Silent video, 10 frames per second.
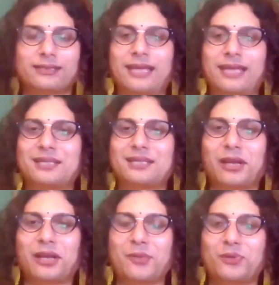That's the
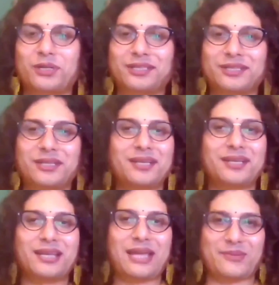only word
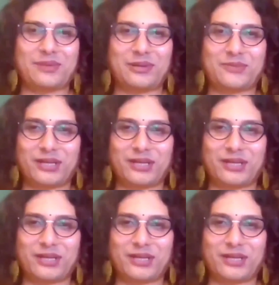about